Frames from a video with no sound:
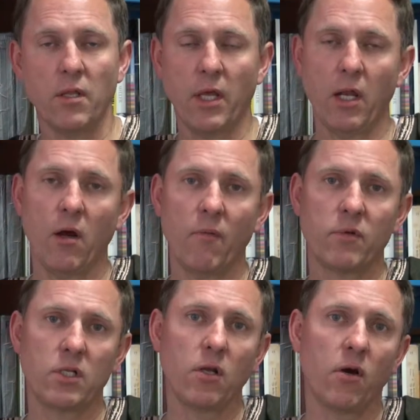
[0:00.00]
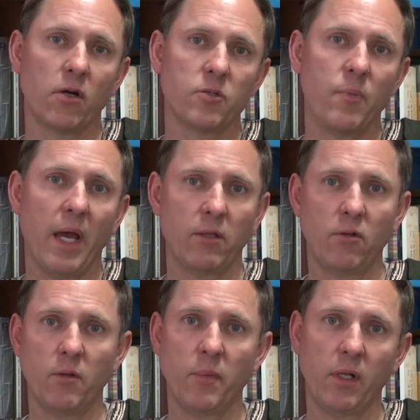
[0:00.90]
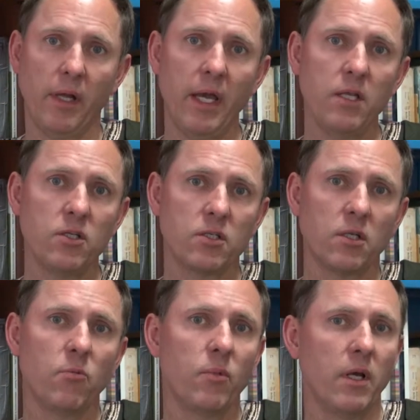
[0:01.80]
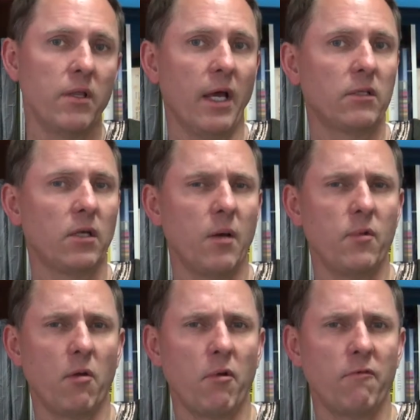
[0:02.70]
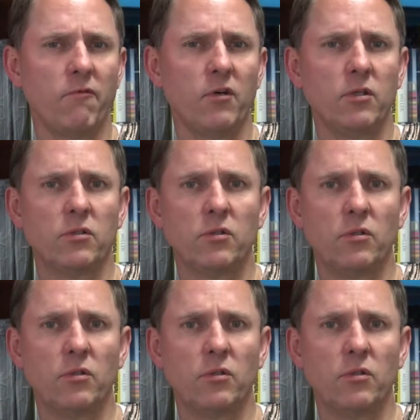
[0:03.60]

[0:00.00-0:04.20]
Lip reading: That obviously harks back to the Middle Ages. In that time they referred